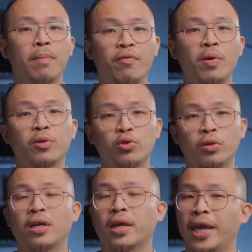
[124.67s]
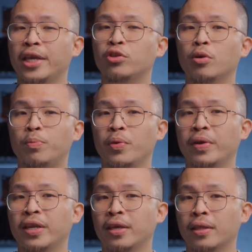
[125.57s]
my friend was shooting a casual
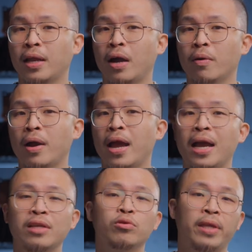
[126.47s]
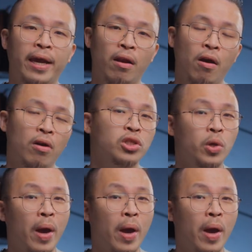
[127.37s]
pre-wedding in town. I asked to tag along so